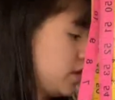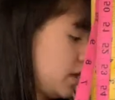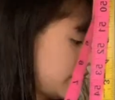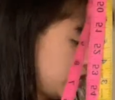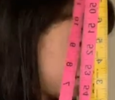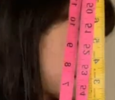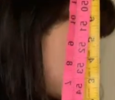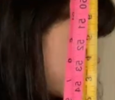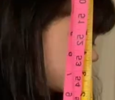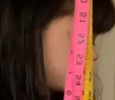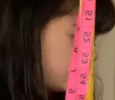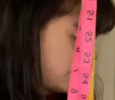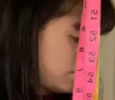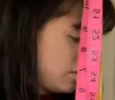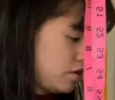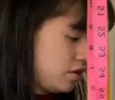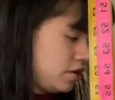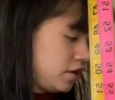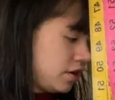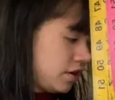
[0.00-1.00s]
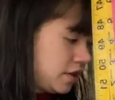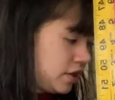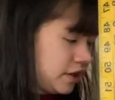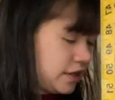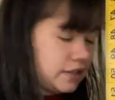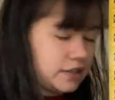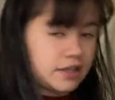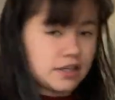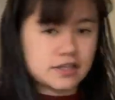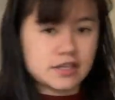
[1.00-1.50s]
like the texture.
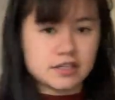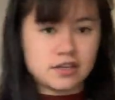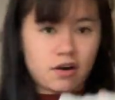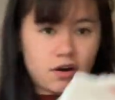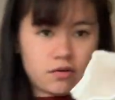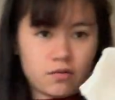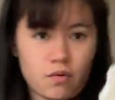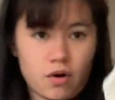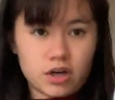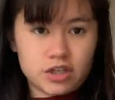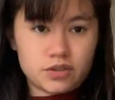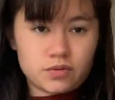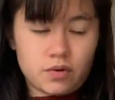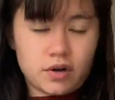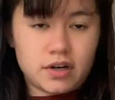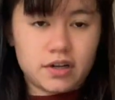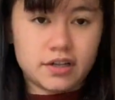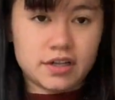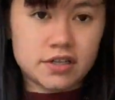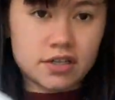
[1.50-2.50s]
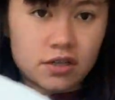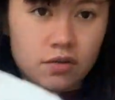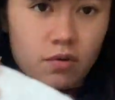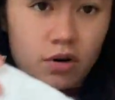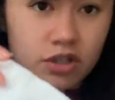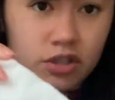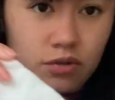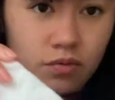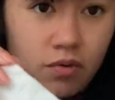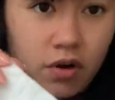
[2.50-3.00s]
This is the unwashed one and this is the
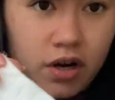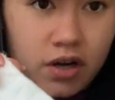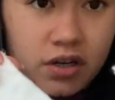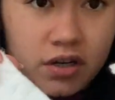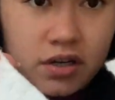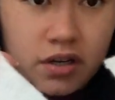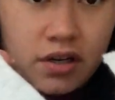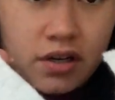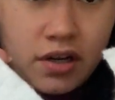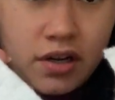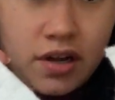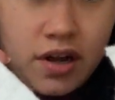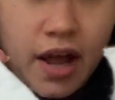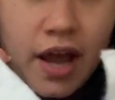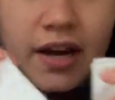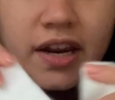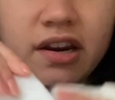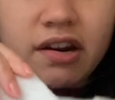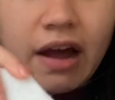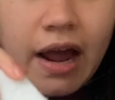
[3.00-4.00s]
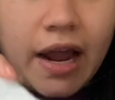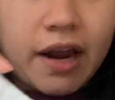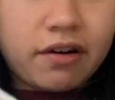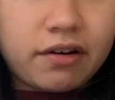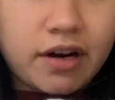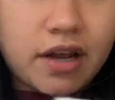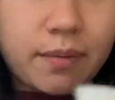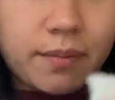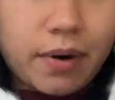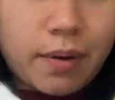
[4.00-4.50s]
washed one. I need to
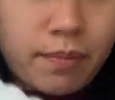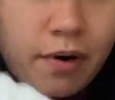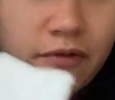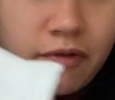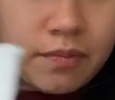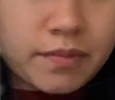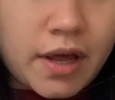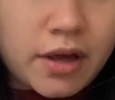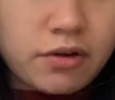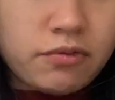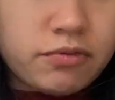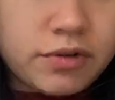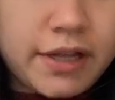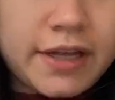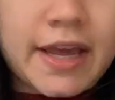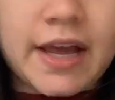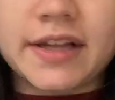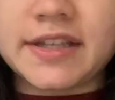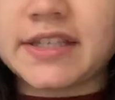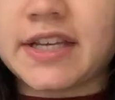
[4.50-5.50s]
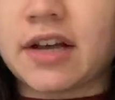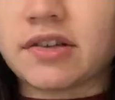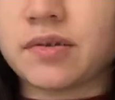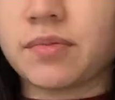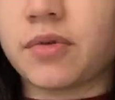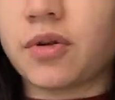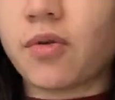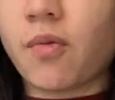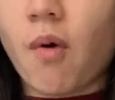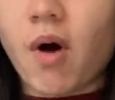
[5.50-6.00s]
iron it, but apart from that you really can't tell.
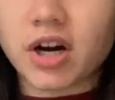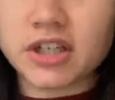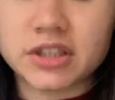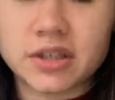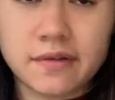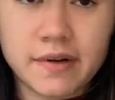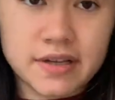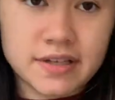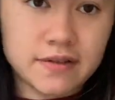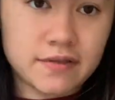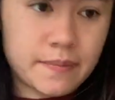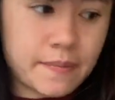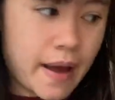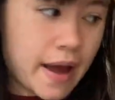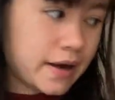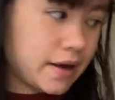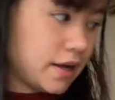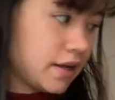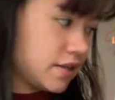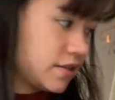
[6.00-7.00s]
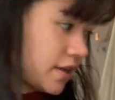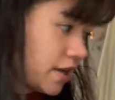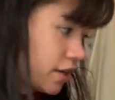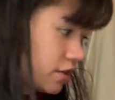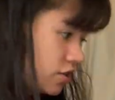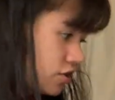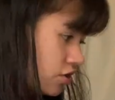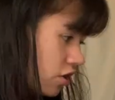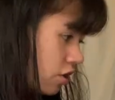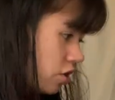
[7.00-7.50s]
So I'm gonna wash the rest of the batting so I
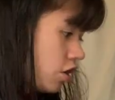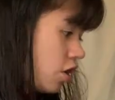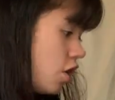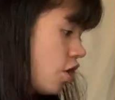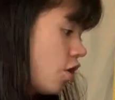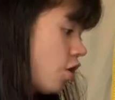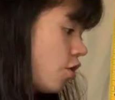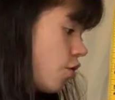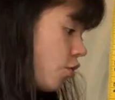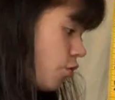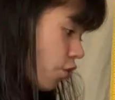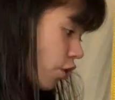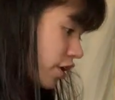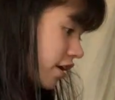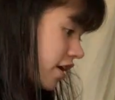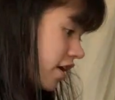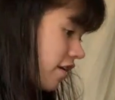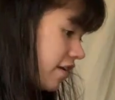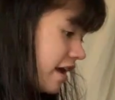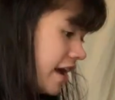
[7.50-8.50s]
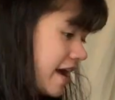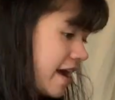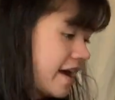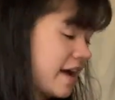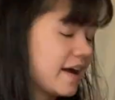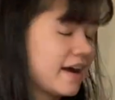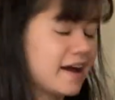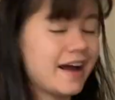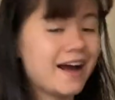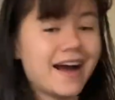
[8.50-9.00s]
can start working on it.
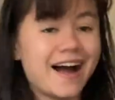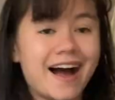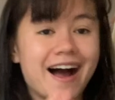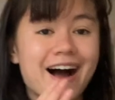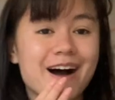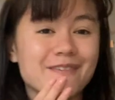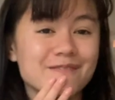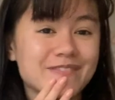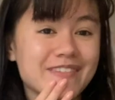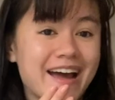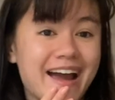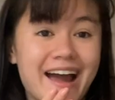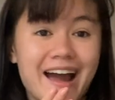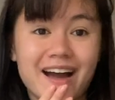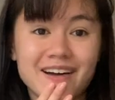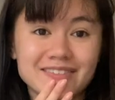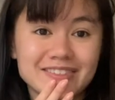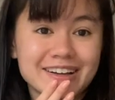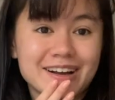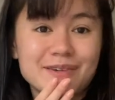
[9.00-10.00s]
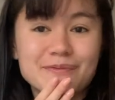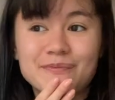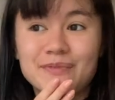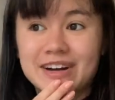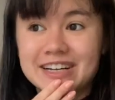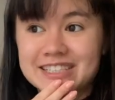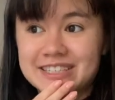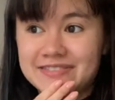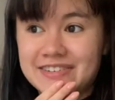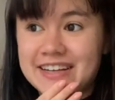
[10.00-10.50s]
I have like a
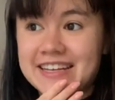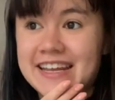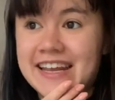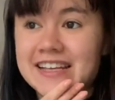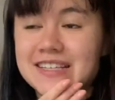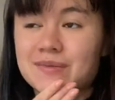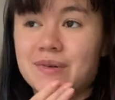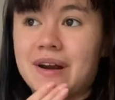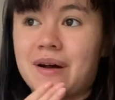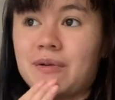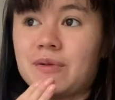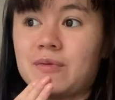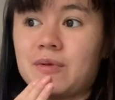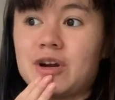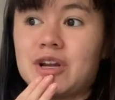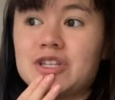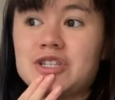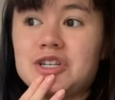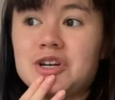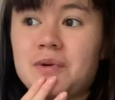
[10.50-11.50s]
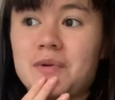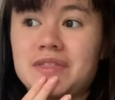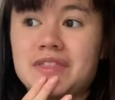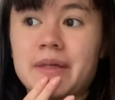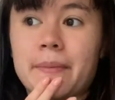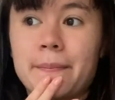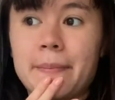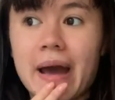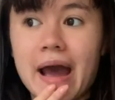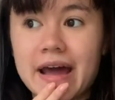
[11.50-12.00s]
bunch of ideas of what I want to do with
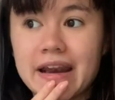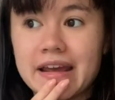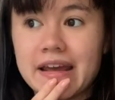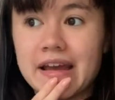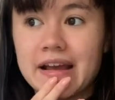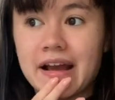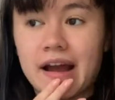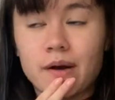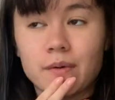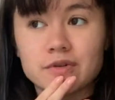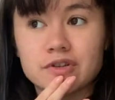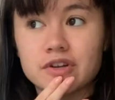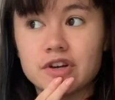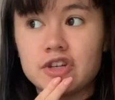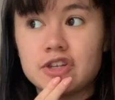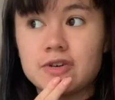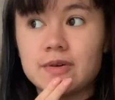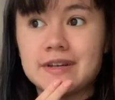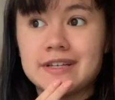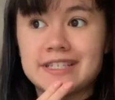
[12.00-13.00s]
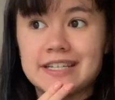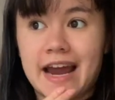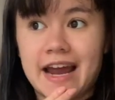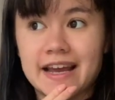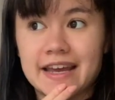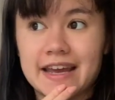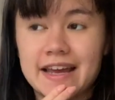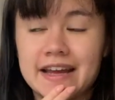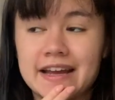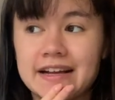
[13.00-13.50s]
the batting. I was gonna do a
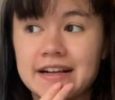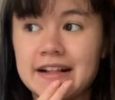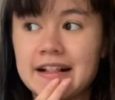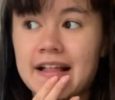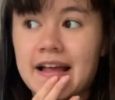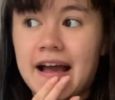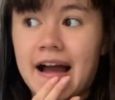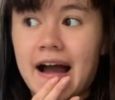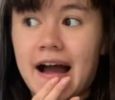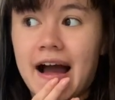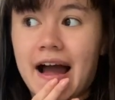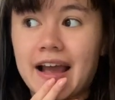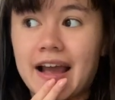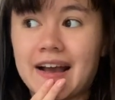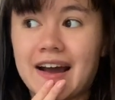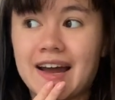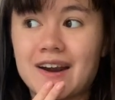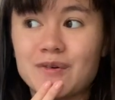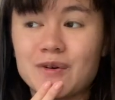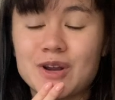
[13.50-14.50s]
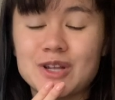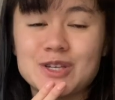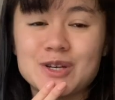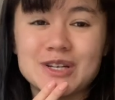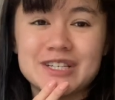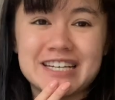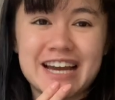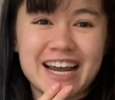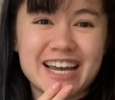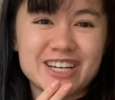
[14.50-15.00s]
jacket. I kind of want to do
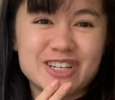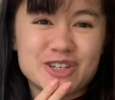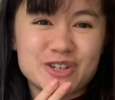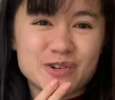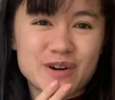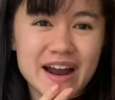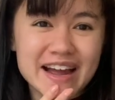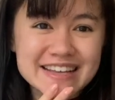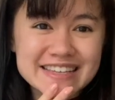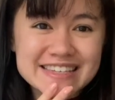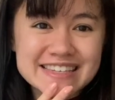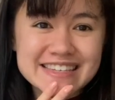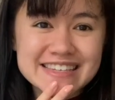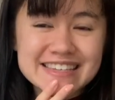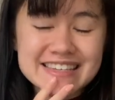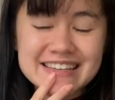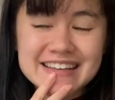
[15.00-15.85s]
a jacket dress